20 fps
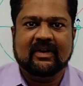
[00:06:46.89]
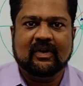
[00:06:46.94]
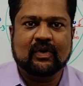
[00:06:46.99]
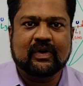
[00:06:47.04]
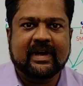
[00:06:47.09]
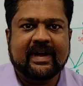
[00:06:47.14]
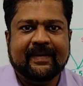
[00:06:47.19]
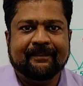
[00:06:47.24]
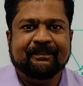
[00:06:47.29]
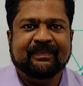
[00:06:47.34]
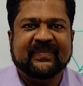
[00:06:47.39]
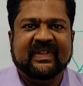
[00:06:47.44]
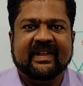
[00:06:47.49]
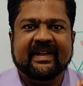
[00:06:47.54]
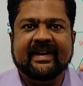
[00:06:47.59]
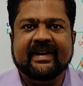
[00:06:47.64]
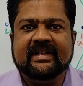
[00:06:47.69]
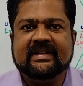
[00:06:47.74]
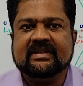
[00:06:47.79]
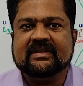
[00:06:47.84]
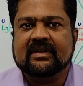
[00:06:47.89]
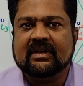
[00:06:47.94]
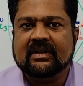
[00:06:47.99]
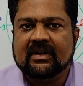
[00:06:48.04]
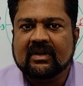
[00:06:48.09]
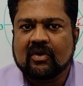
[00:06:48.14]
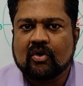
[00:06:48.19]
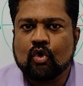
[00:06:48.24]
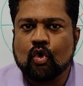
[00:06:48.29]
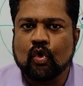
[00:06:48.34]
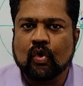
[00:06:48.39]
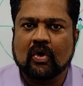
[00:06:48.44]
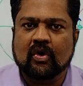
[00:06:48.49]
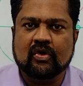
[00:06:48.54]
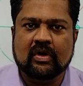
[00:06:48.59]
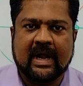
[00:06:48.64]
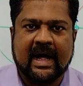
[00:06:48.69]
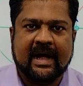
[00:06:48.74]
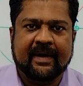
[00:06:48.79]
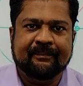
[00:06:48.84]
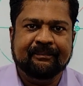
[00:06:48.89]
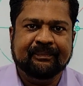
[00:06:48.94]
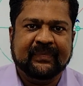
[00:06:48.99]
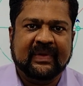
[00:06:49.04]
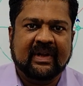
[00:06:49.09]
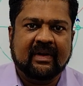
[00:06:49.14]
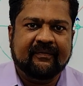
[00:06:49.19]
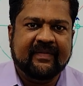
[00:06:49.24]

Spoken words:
Okay, it is corona.